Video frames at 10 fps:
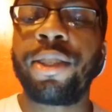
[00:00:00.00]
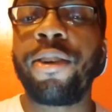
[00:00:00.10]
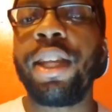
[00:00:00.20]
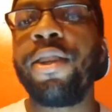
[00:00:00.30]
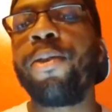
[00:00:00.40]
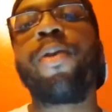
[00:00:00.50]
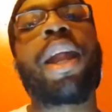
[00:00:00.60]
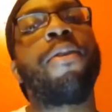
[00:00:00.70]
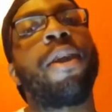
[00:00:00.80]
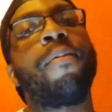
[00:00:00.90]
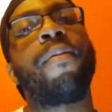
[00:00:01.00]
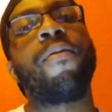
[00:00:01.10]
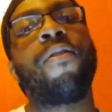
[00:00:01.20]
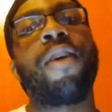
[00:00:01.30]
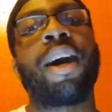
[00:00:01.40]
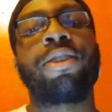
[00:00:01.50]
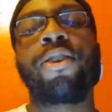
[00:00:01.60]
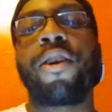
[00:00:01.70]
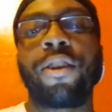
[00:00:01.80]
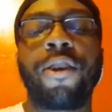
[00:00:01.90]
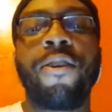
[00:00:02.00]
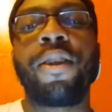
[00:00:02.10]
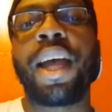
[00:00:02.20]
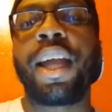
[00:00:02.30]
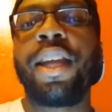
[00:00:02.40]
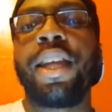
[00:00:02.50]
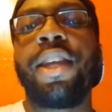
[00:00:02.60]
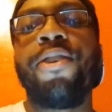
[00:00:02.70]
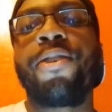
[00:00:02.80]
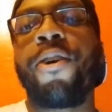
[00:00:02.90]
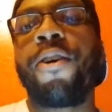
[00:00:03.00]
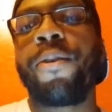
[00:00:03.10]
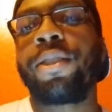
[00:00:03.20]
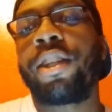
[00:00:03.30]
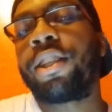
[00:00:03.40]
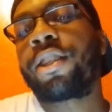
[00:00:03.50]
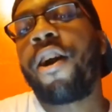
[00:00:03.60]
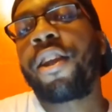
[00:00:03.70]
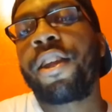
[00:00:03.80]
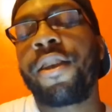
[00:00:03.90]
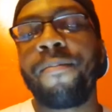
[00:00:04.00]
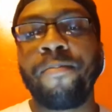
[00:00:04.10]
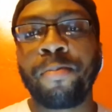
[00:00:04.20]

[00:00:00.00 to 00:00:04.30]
So he knew right away while targeting Cody that he knew Cody was going to target him,